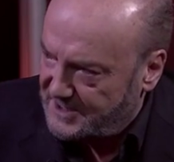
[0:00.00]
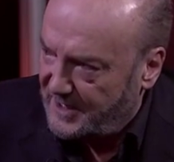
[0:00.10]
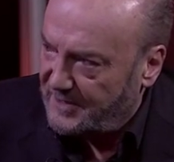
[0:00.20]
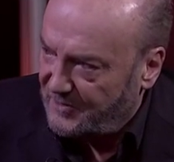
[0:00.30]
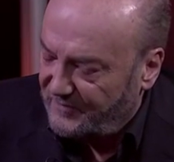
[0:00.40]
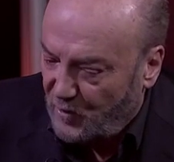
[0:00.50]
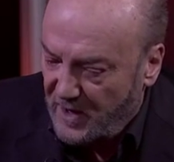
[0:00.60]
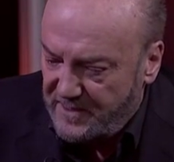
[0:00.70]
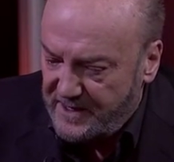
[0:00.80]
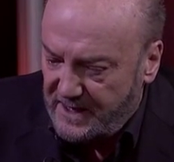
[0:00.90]
Yeah, you've
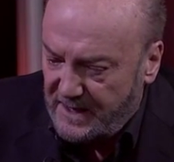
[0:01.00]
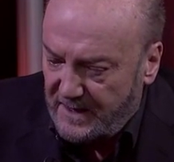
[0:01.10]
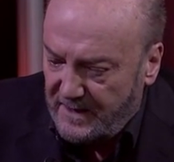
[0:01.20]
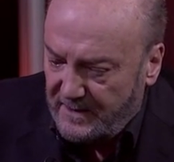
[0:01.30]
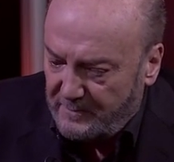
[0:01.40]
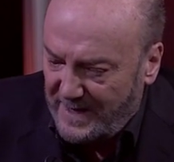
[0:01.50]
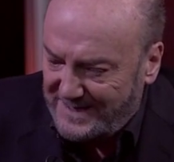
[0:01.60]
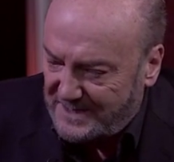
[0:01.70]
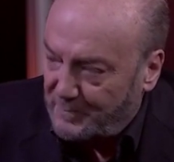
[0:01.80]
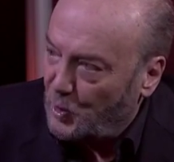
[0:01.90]
won the
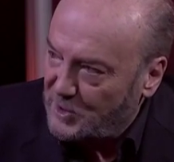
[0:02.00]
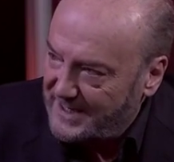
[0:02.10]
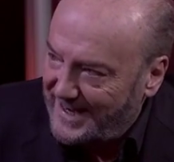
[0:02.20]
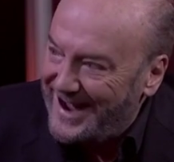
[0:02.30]
Best Supporting